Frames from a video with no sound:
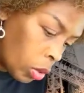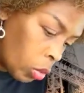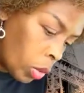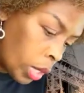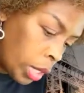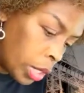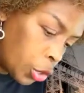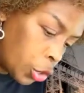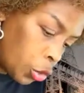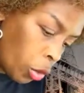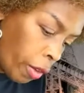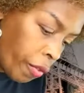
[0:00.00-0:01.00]
What
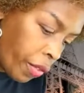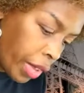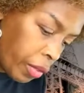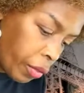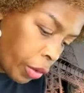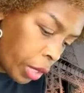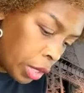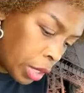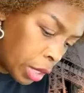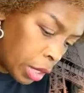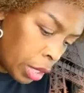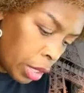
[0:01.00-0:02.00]
is your favorite